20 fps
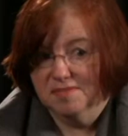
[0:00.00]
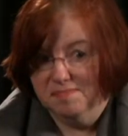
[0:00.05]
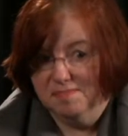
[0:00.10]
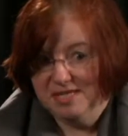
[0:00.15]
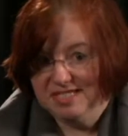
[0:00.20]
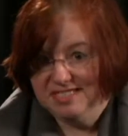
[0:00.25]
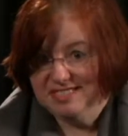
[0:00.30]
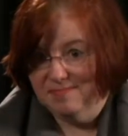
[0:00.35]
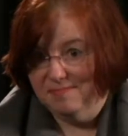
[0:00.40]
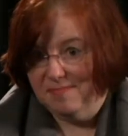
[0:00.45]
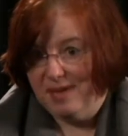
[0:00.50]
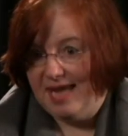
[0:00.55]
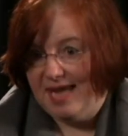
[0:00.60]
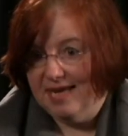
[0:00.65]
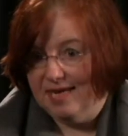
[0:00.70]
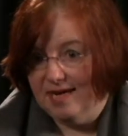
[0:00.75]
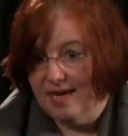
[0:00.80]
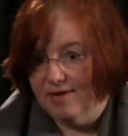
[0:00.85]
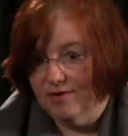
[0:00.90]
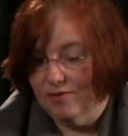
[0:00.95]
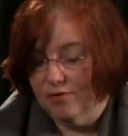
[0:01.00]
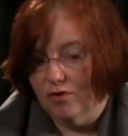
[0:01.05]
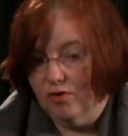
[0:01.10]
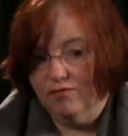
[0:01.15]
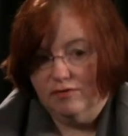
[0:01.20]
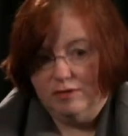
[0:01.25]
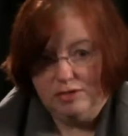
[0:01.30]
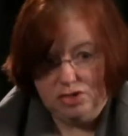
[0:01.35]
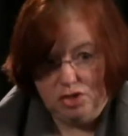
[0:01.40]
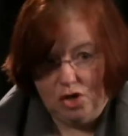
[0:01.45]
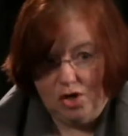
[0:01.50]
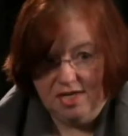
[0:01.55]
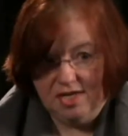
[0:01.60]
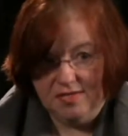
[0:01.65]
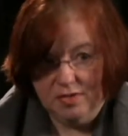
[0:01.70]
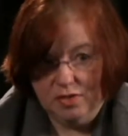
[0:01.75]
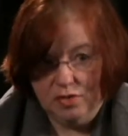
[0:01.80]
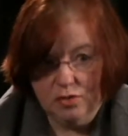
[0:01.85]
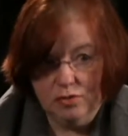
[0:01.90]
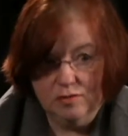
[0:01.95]
big debate, I don't know if you saw it in
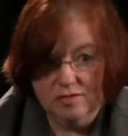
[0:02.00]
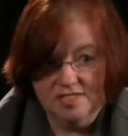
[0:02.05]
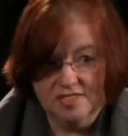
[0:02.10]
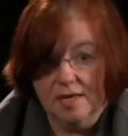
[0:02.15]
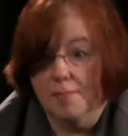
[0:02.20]
the news,